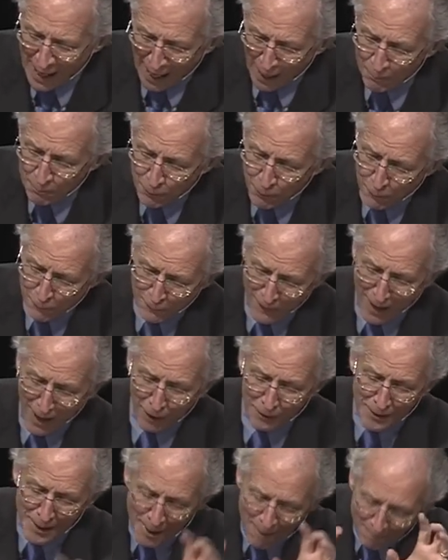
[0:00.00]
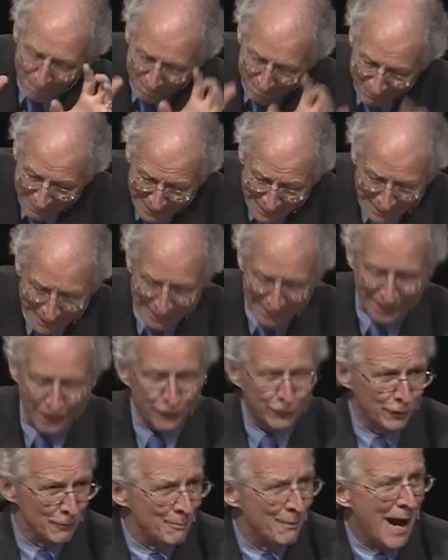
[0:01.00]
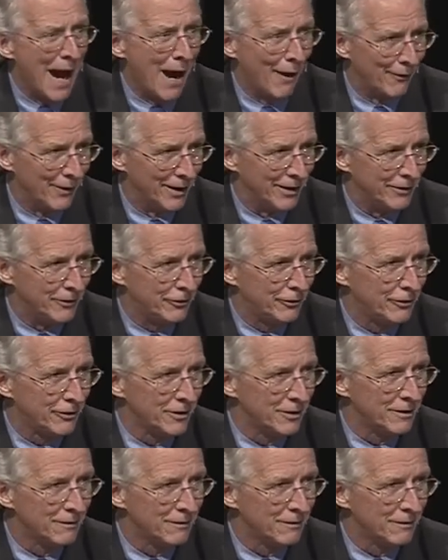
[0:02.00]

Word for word: and profound meaning to marriage.